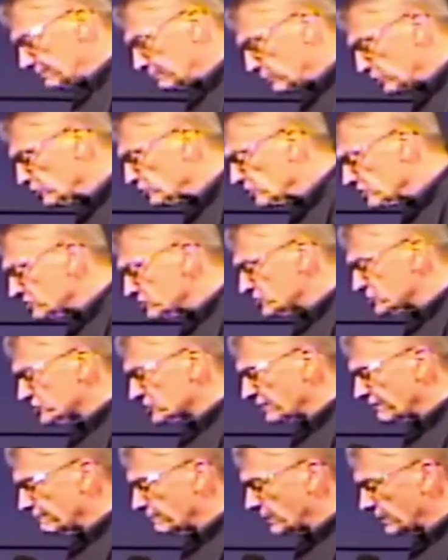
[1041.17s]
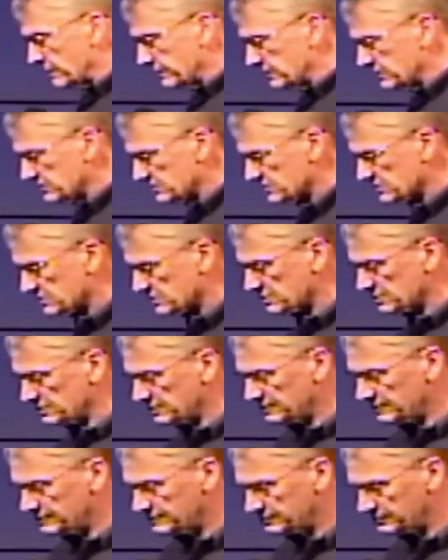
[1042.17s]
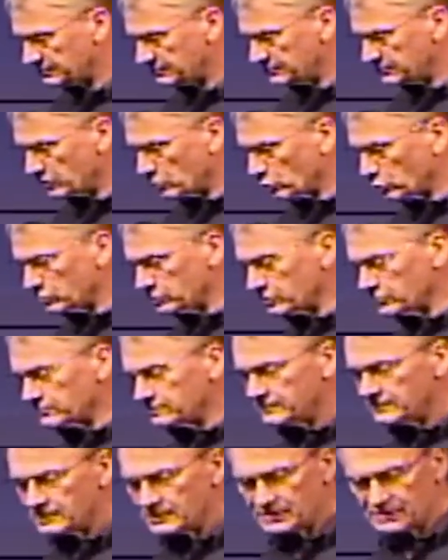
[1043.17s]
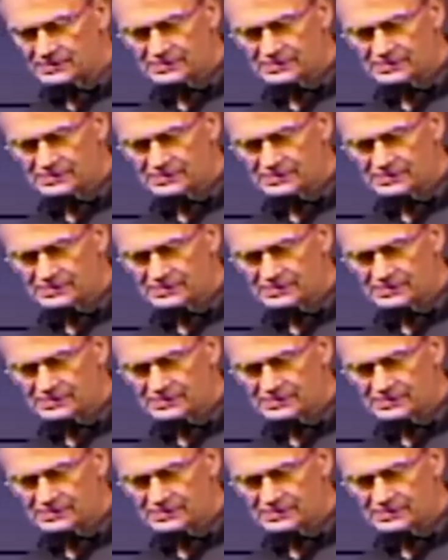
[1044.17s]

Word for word: millions of babies in the womb.